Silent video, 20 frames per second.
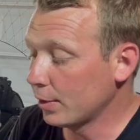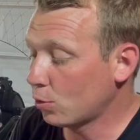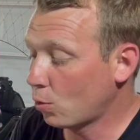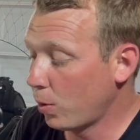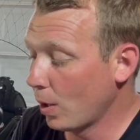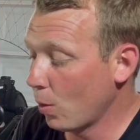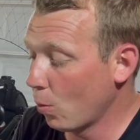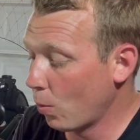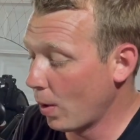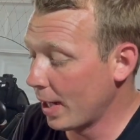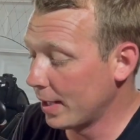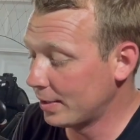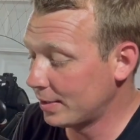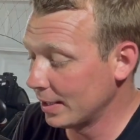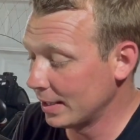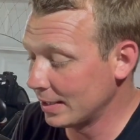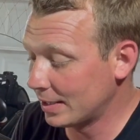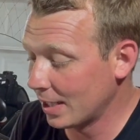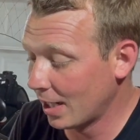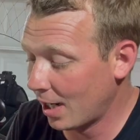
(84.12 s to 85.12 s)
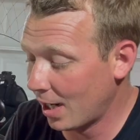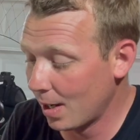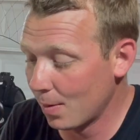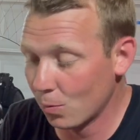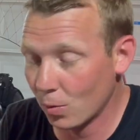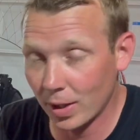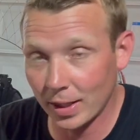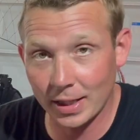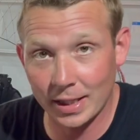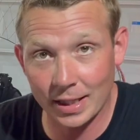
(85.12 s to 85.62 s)
quit wasting
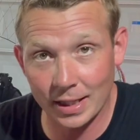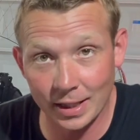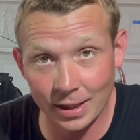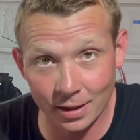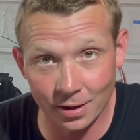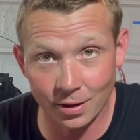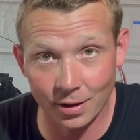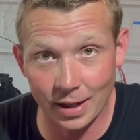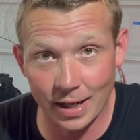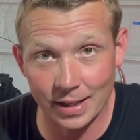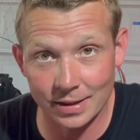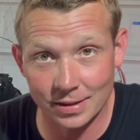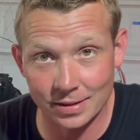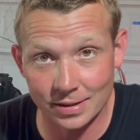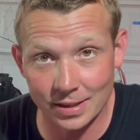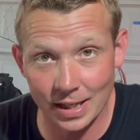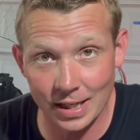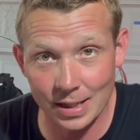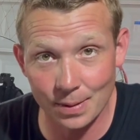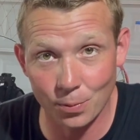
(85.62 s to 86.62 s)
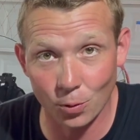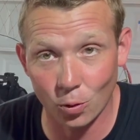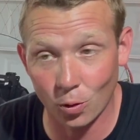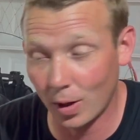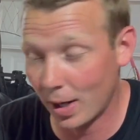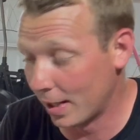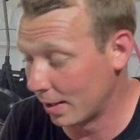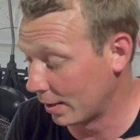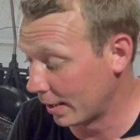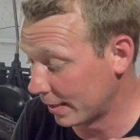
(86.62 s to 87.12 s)
time right here at the
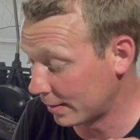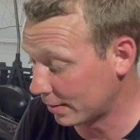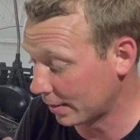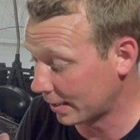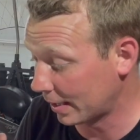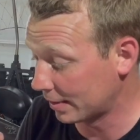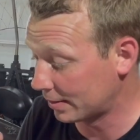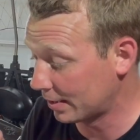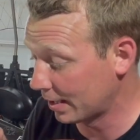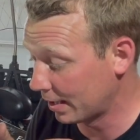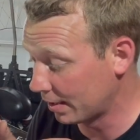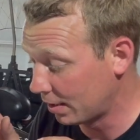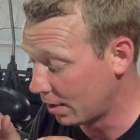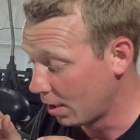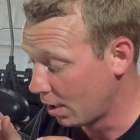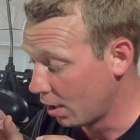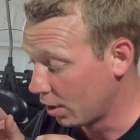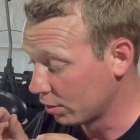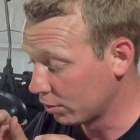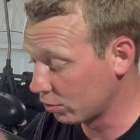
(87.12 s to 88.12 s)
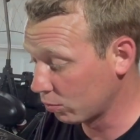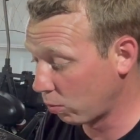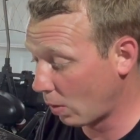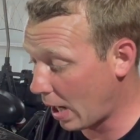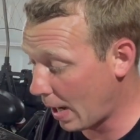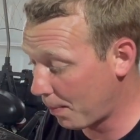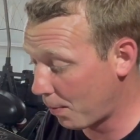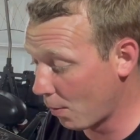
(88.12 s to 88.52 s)
table, and let's, like I said, swap